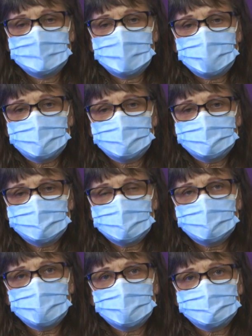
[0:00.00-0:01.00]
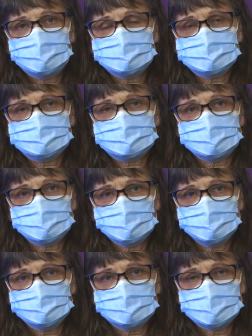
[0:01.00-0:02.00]
However, our conference is a little
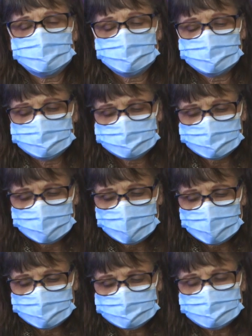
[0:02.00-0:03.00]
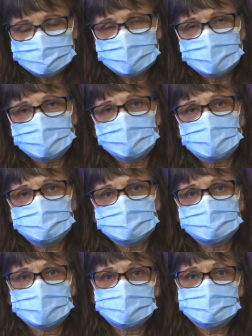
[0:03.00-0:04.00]
more generous and they allow
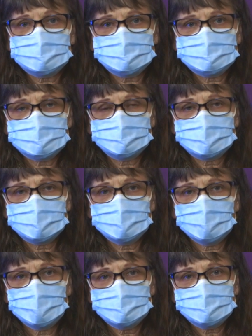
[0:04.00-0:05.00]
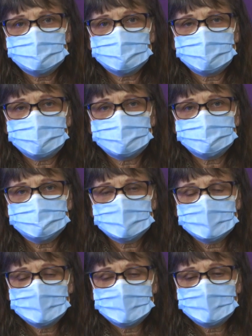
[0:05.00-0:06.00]
spouses to be on the plan
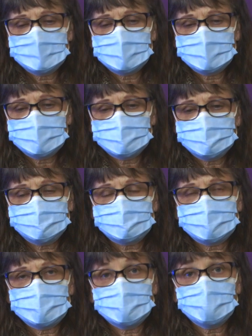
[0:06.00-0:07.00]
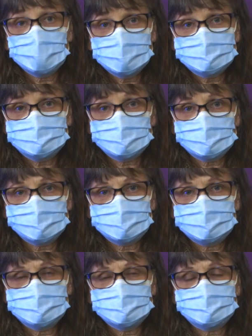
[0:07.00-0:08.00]
if they are
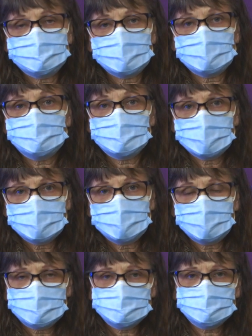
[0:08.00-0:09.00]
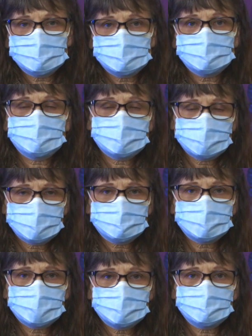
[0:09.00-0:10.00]
employed but are not eligible for health
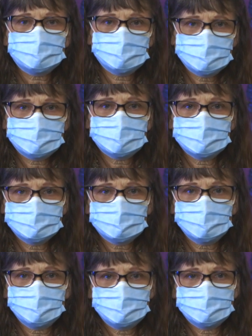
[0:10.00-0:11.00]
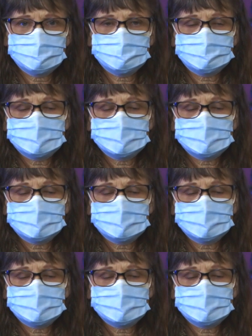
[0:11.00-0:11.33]
care through their employer.